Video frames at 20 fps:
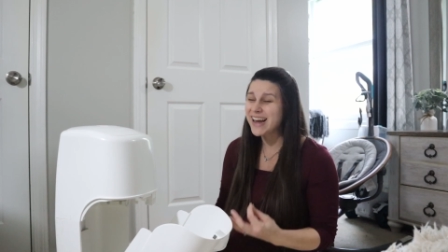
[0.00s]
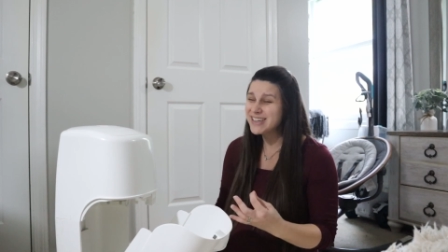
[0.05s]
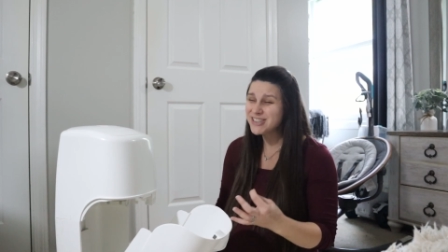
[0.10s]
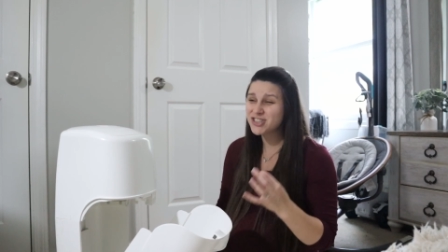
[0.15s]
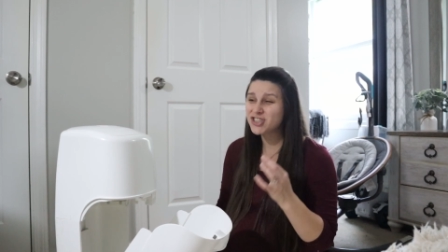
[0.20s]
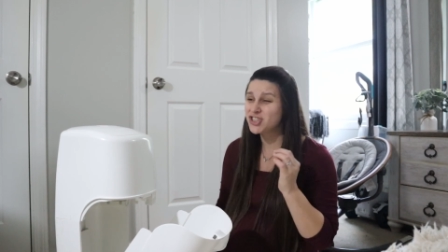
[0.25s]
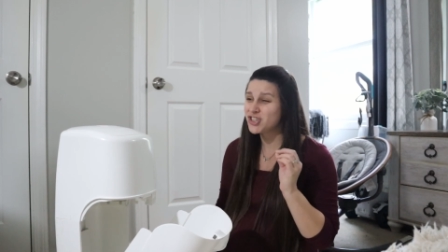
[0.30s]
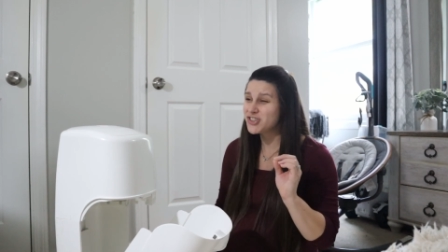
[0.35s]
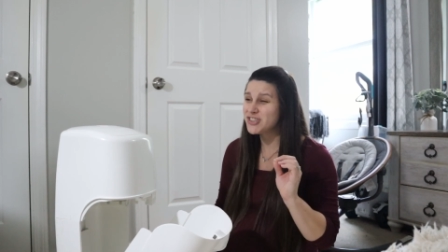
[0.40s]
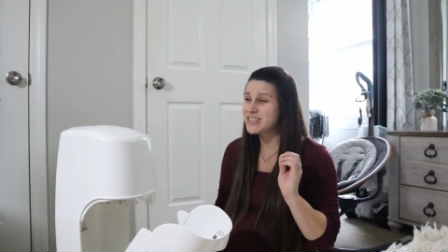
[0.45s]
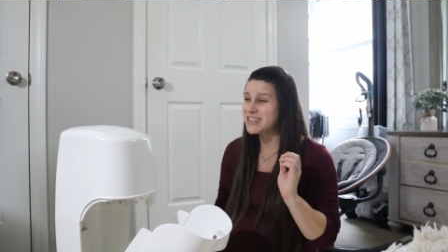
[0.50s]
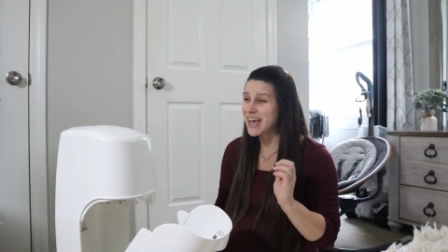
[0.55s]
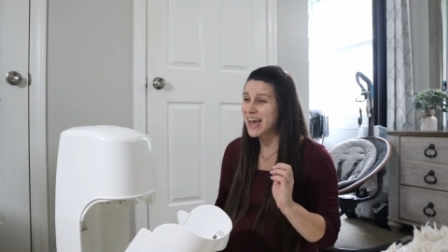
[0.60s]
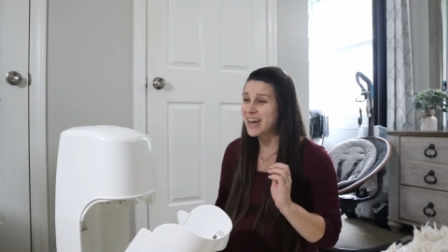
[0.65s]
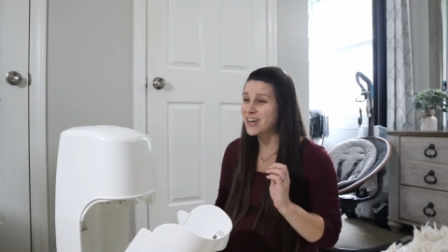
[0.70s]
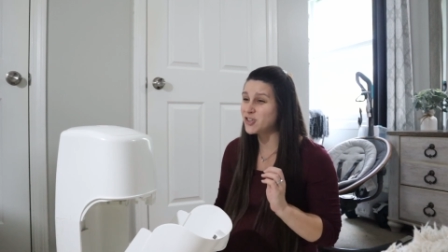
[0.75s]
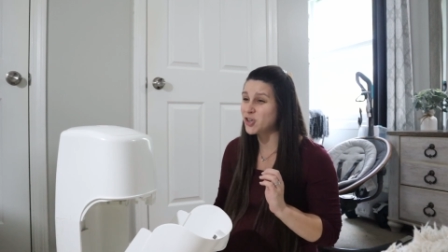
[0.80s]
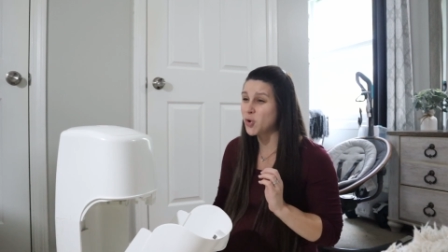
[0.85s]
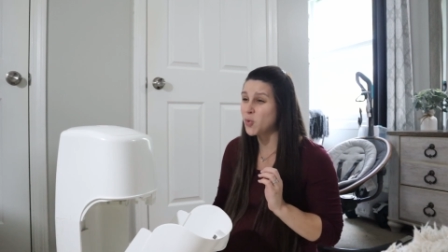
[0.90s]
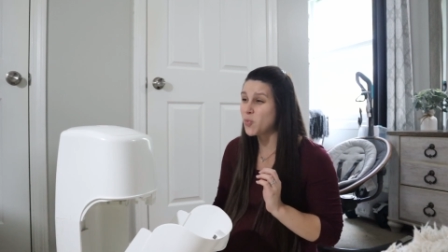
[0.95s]
I sure as
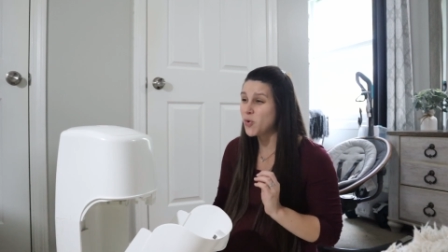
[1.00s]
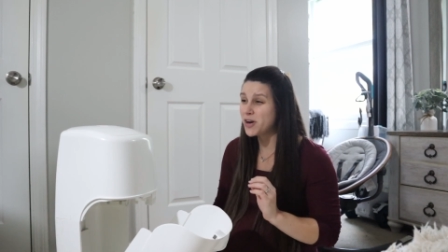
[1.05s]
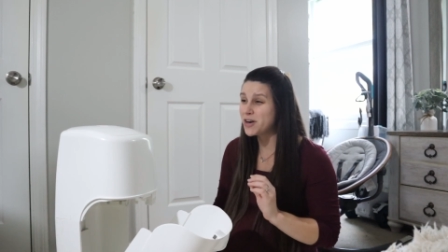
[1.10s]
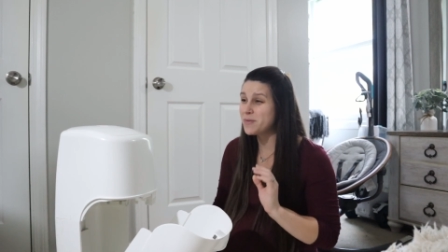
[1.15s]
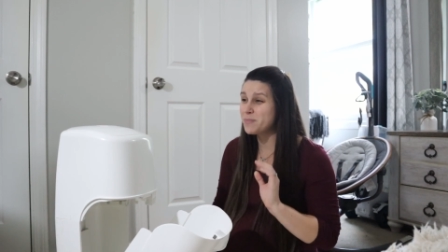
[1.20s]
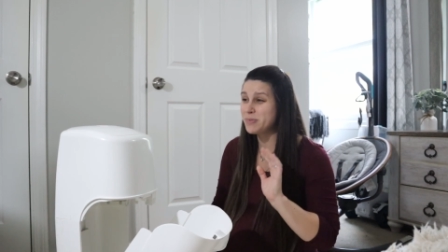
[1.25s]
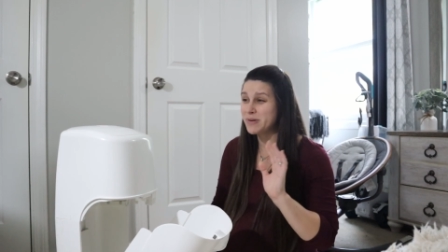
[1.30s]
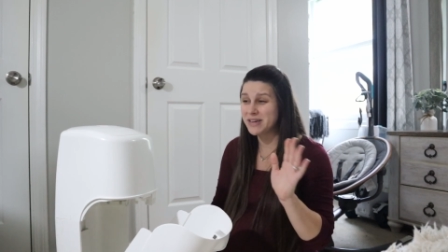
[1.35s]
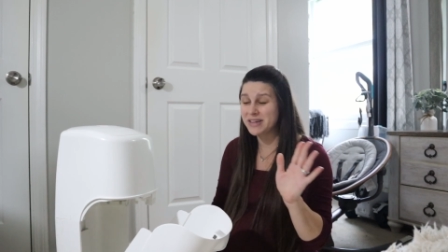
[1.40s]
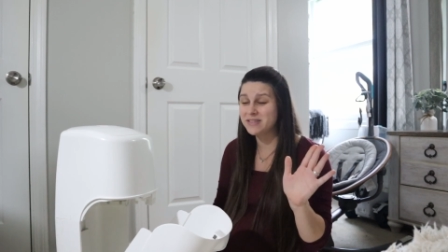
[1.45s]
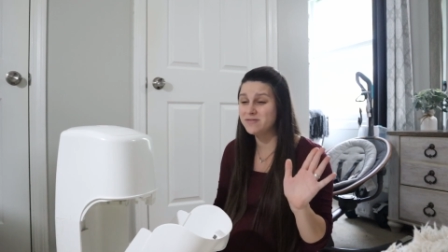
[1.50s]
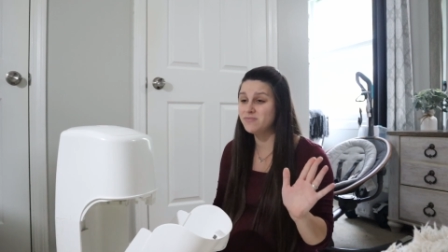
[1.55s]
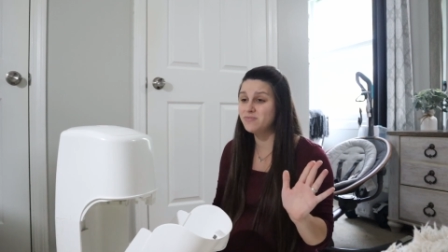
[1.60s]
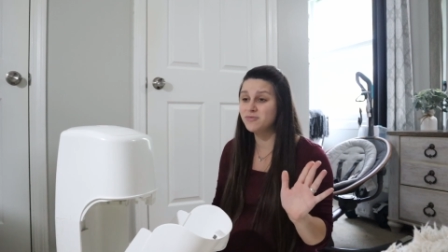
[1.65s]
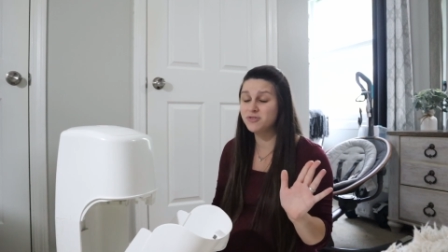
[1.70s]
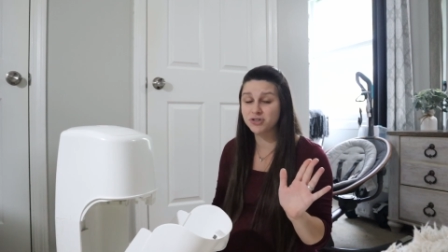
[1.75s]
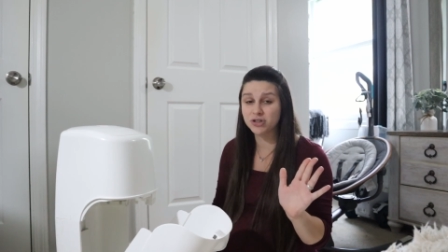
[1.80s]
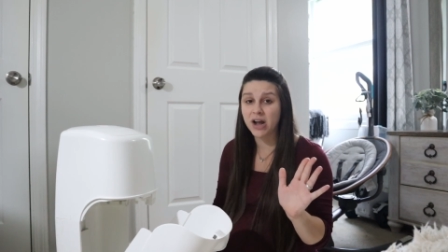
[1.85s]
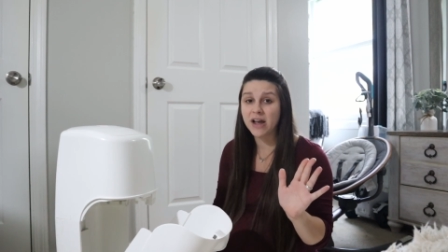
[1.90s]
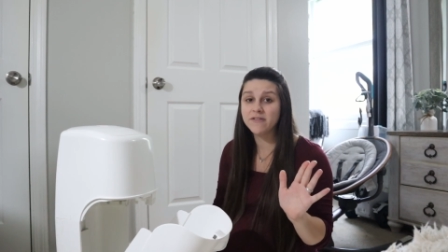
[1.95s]
heck don't want to be
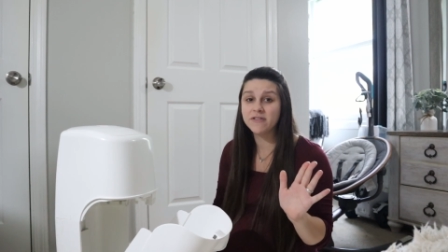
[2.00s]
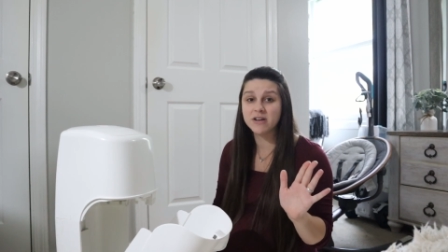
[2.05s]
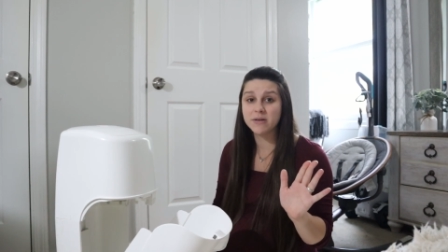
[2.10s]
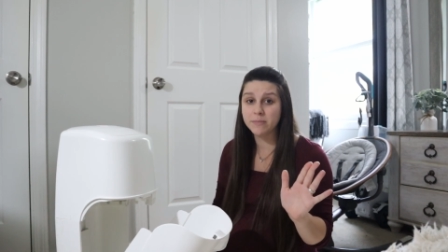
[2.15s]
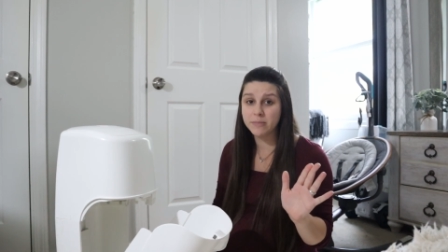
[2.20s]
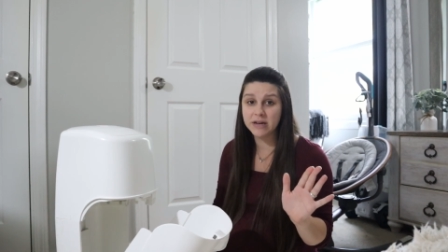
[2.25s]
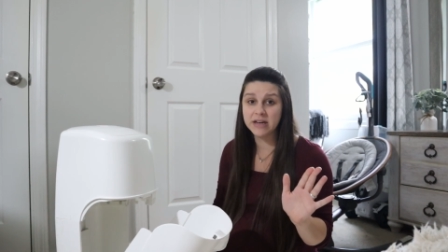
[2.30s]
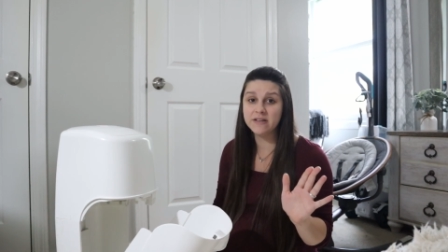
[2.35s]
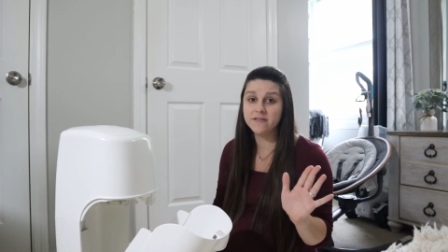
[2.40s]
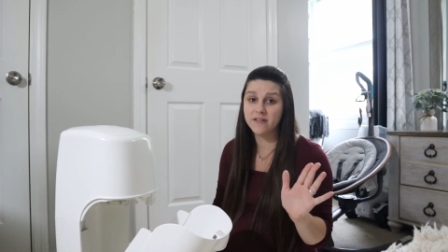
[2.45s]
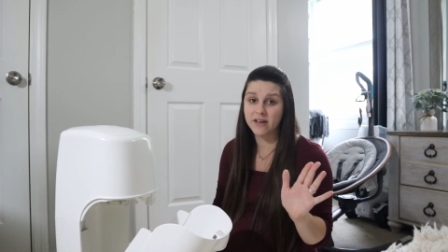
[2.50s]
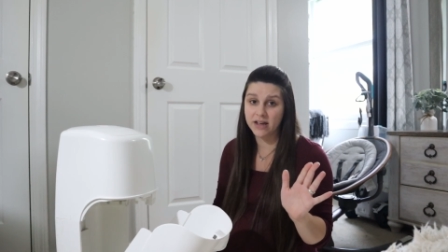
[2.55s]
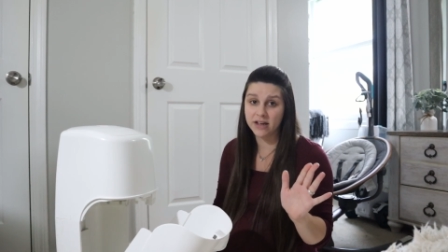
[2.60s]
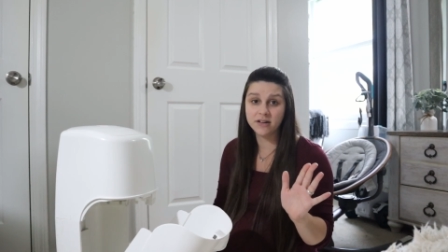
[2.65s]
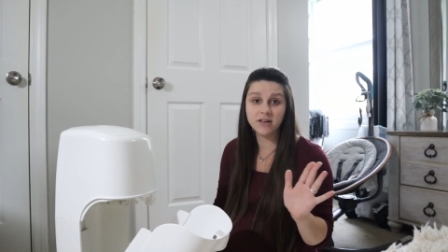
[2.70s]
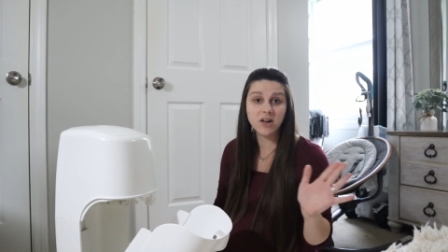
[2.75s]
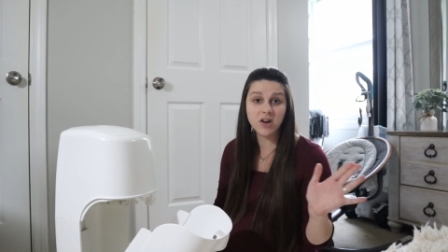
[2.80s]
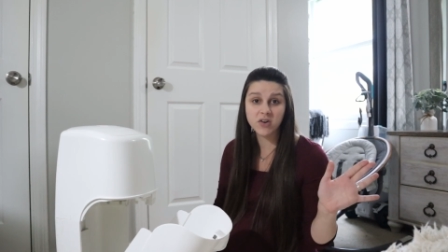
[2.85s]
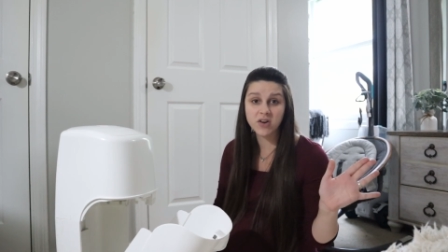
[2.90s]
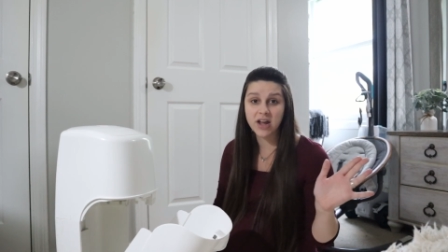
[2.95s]
driving a
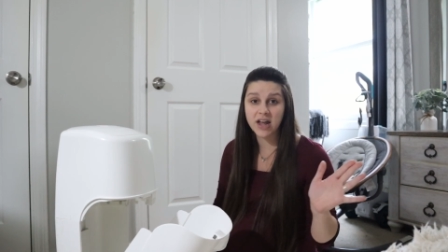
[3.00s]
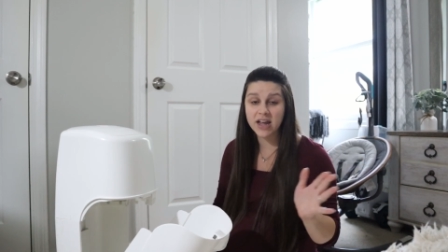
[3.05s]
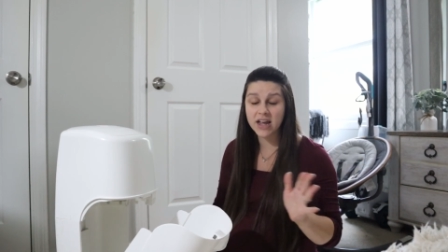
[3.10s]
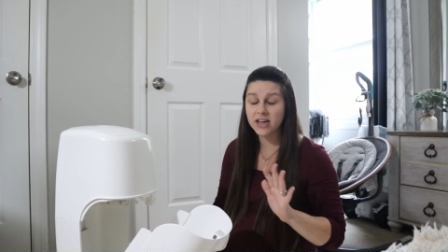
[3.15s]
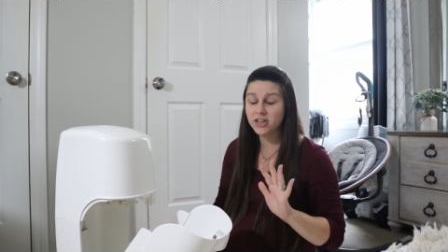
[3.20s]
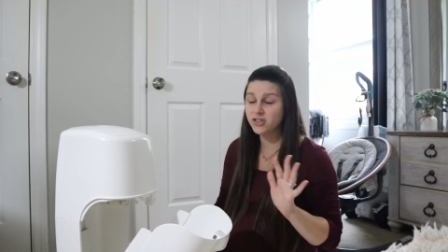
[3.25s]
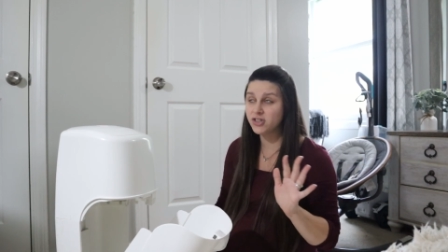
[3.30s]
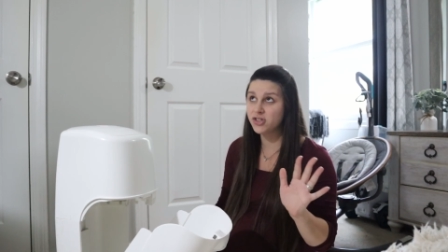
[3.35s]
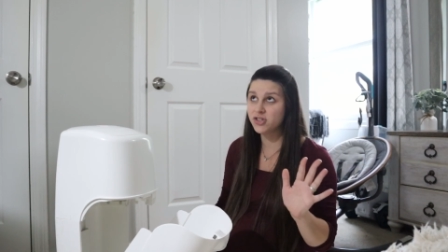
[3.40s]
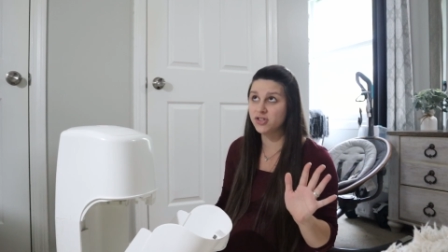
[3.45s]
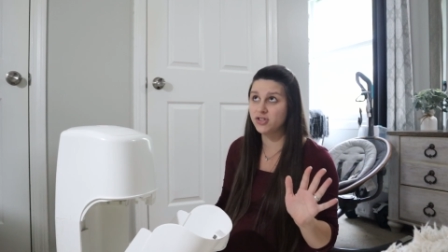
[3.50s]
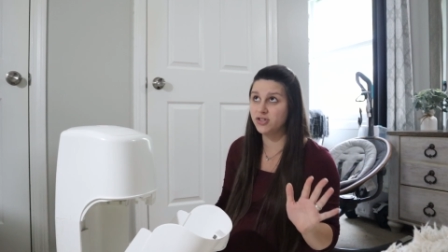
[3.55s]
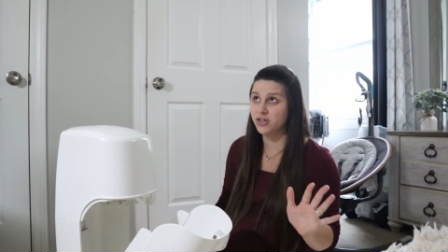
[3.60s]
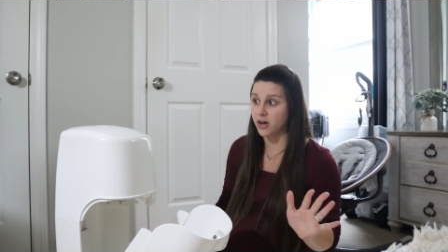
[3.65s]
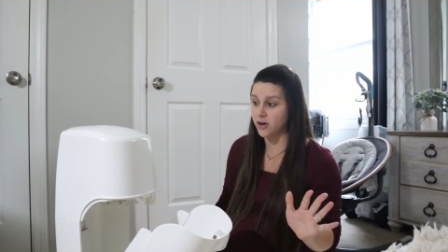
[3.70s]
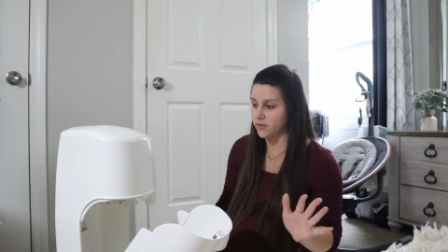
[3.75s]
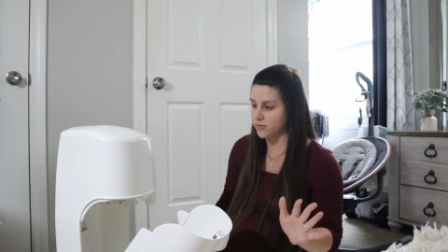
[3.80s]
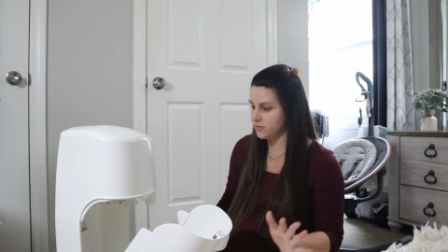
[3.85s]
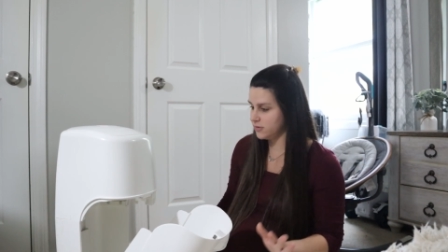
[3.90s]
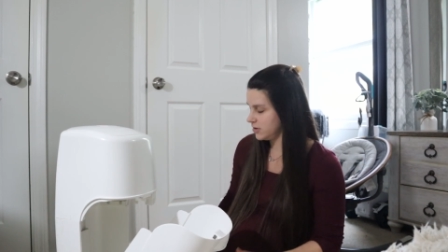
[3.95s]
minivan, okay? I just
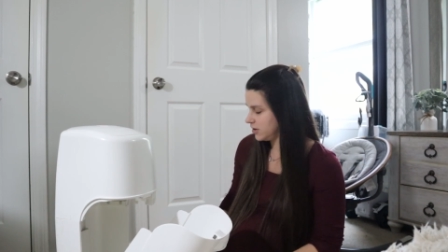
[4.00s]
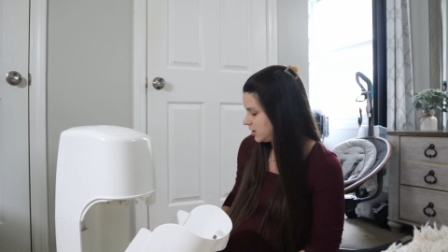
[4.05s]
don't.